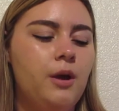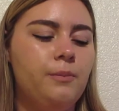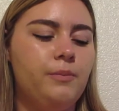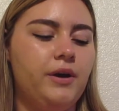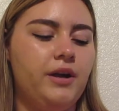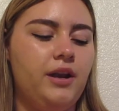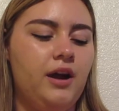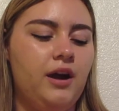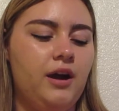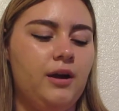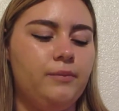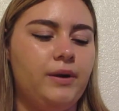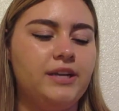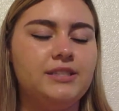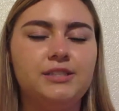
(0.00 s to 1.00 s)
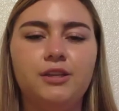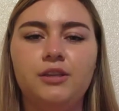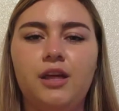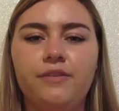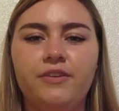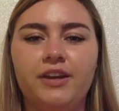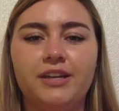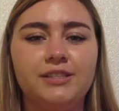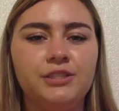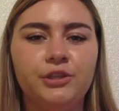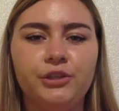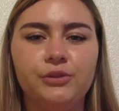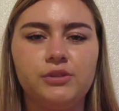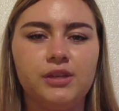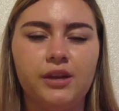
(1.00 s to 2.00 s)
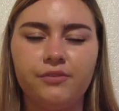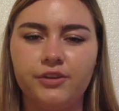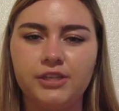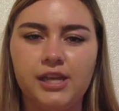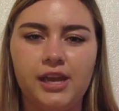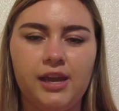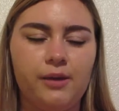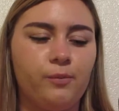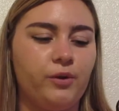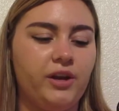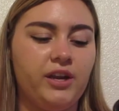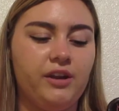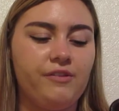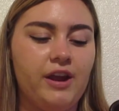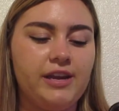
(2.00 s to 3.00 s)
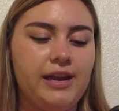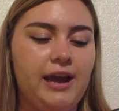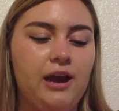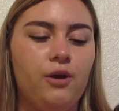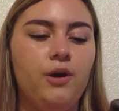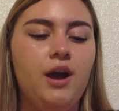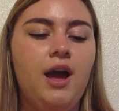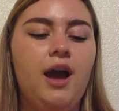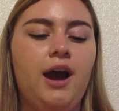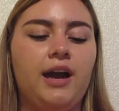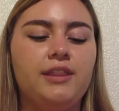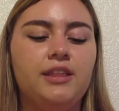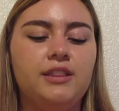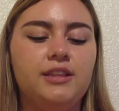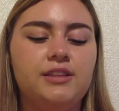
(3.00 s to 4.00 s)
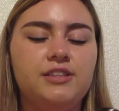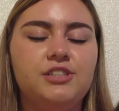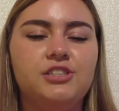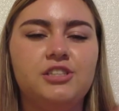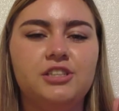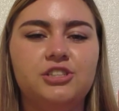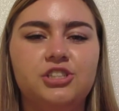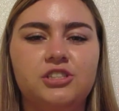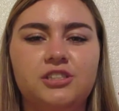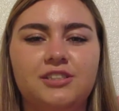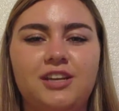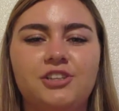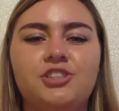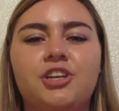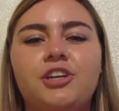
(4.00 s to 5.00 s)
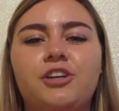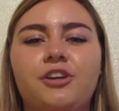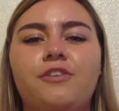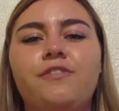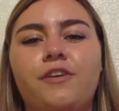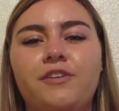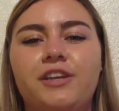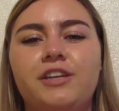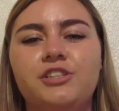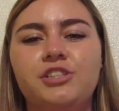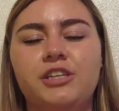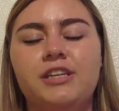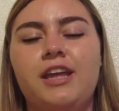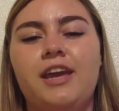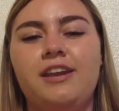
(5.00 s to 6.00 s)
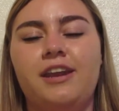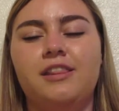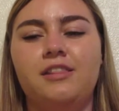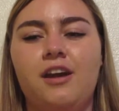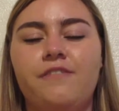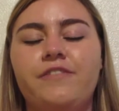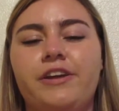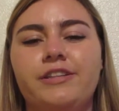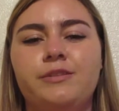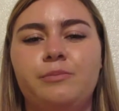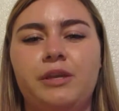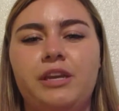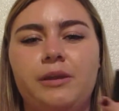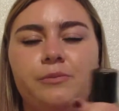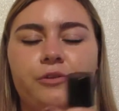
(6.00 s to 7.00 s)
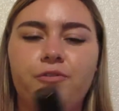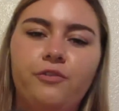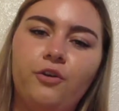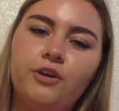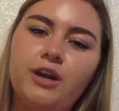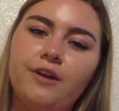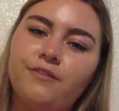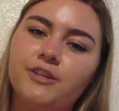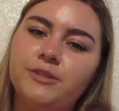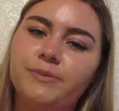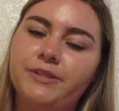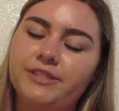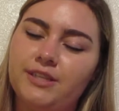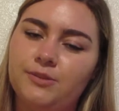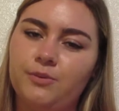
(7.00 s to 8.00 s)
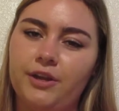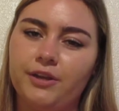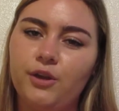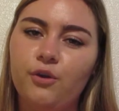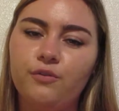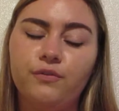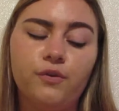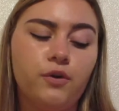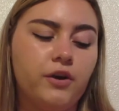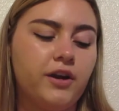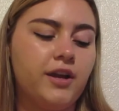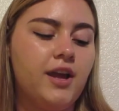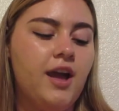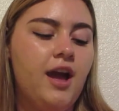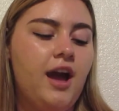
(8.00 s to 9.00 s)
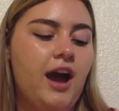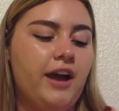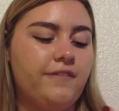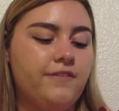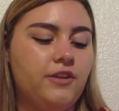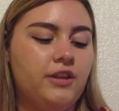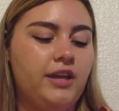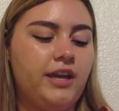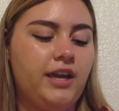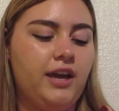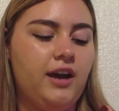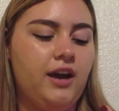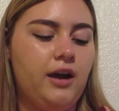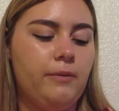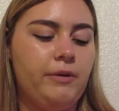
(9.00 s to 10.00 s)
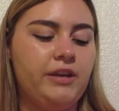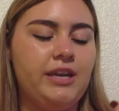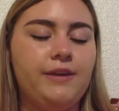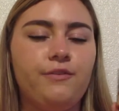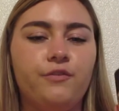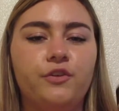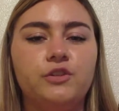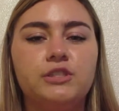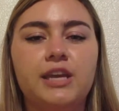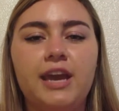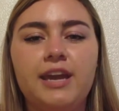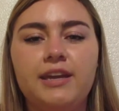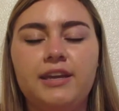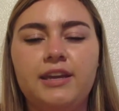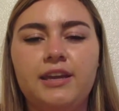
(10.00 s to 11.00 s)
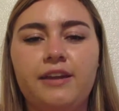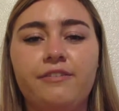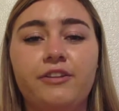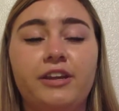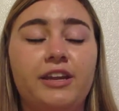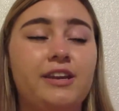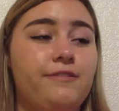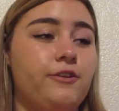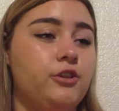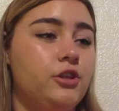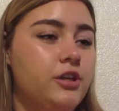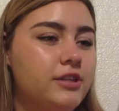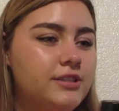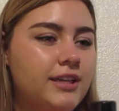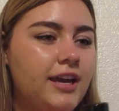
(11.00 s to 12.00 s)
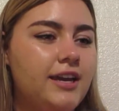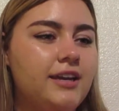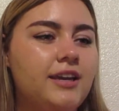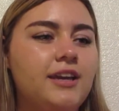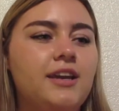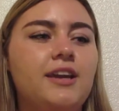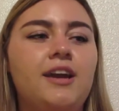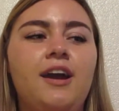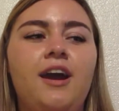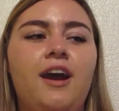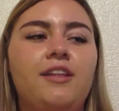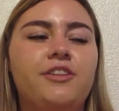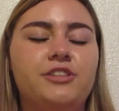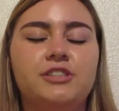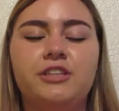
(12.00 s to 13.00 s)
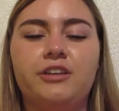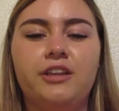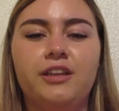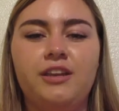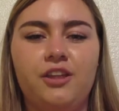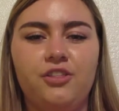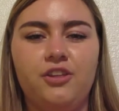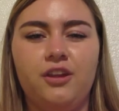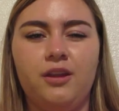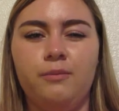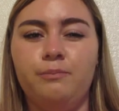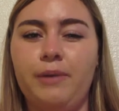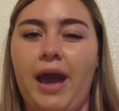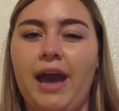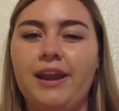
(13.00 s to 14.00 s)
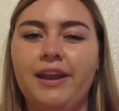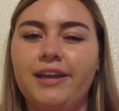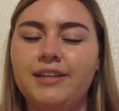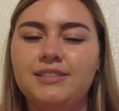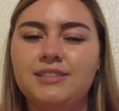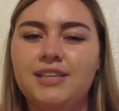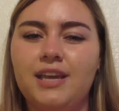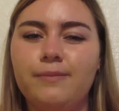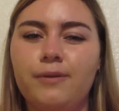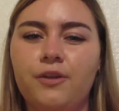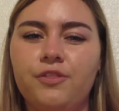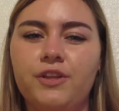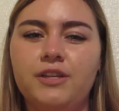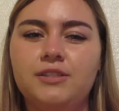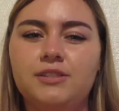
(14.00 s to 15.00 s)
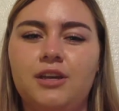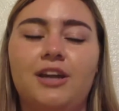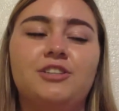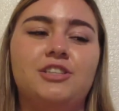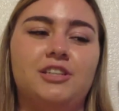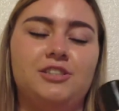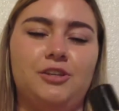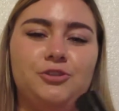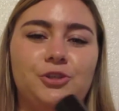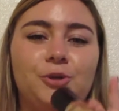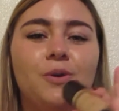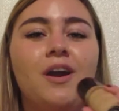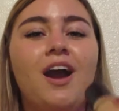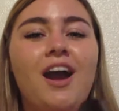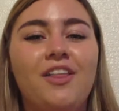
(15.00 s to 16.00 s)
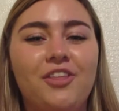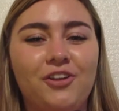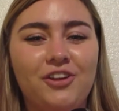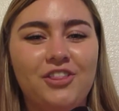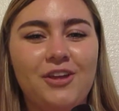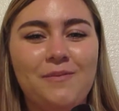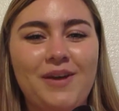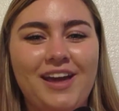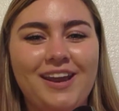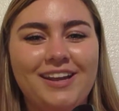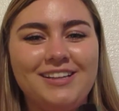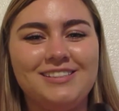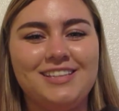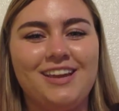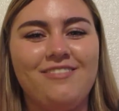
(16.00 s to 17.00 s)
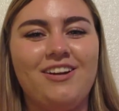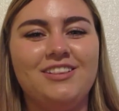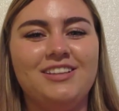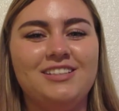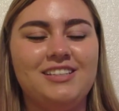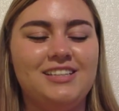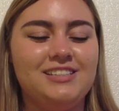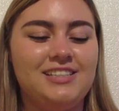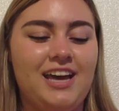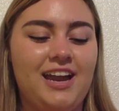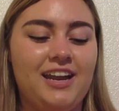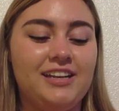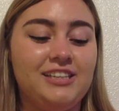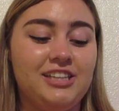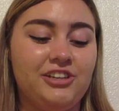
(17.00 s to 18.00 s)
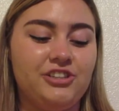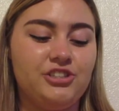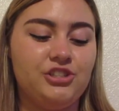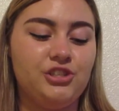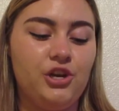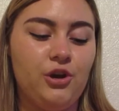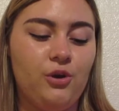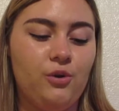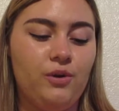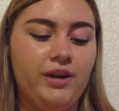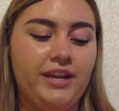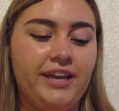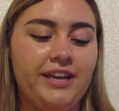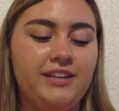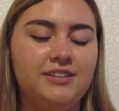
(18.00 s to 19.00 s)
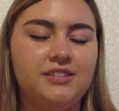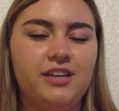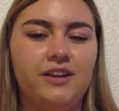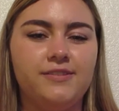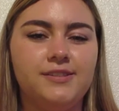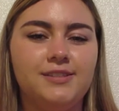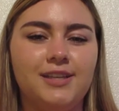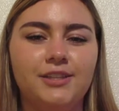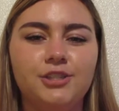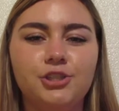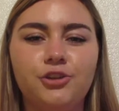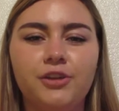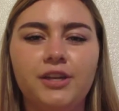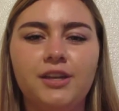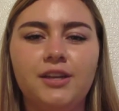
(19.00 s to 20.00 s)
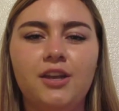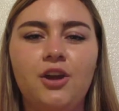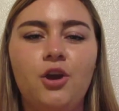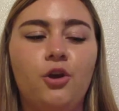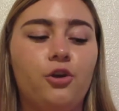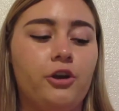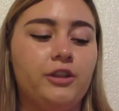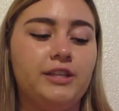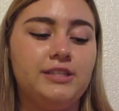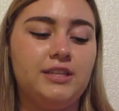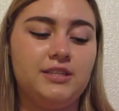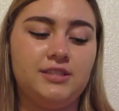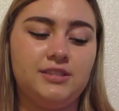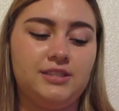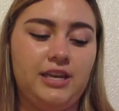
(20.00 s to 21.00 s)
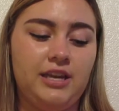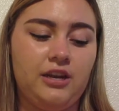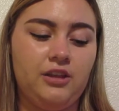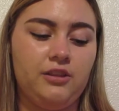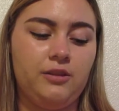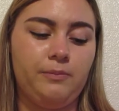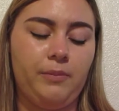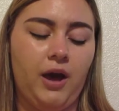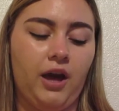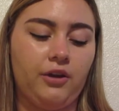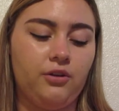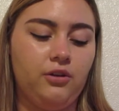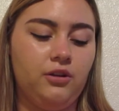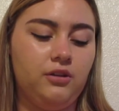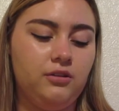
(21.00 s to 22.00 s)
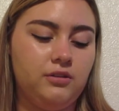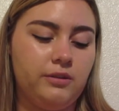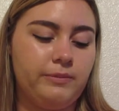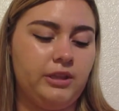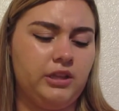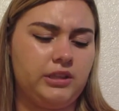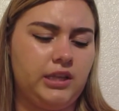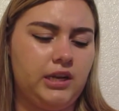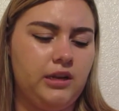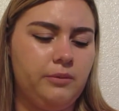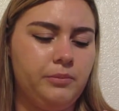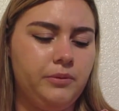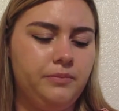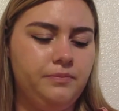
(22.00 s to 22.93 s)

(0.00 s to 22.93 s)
But I still love it. I still use it every day. I'm wearing it right now. I think that this is just such a good foundation, and I love that it's medium to full coverage because that's what I go for. I feel like it never feels cakey. I feel like it never looks cakey. There's literally nothing bad I could say about this. Actually, that's not true. The only thing bad I could say about this is that there's no hint of sunscreen, or at least it doesn't say it on the bottle. Let me look that up.